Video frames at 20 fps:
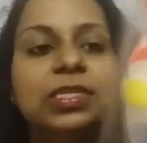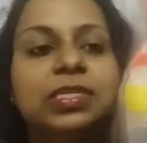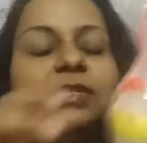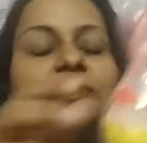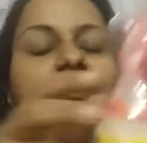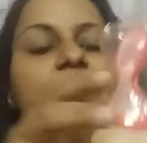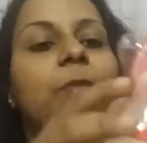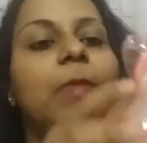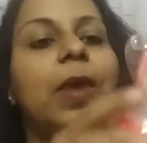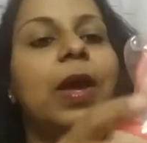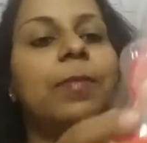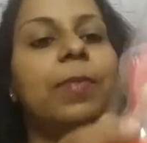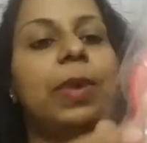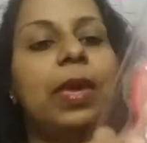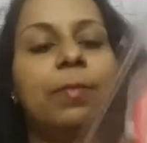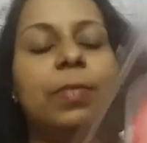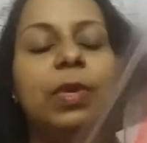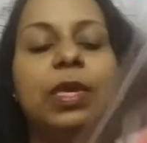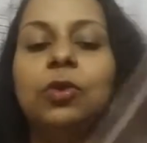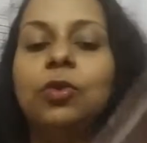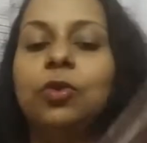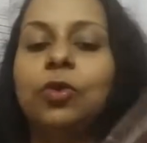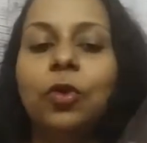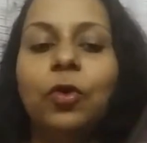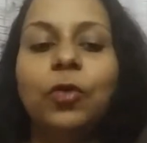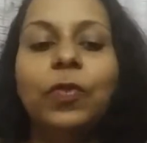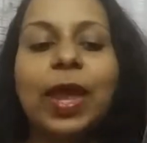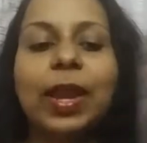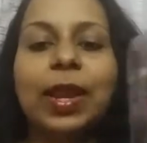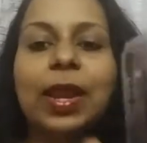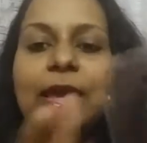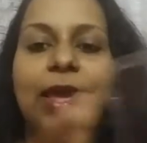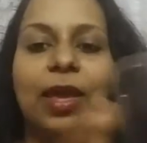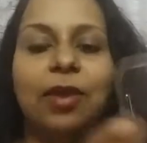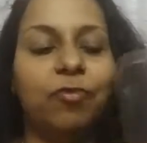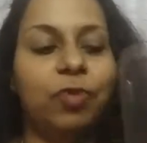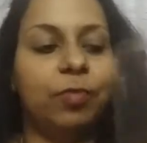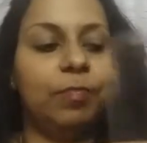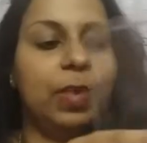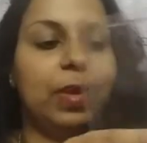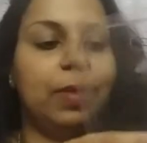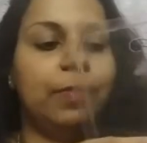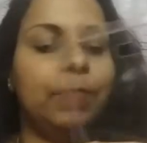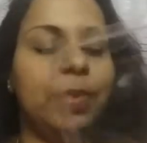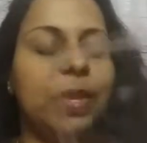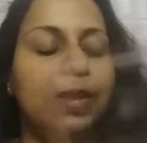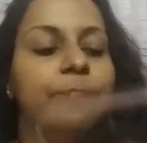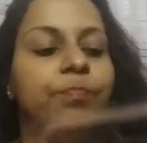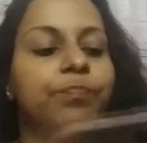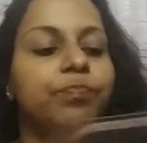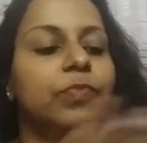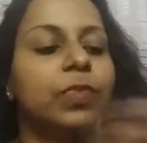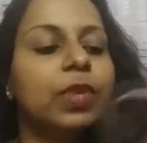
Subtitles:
This is for my baby. You know that I have a baby.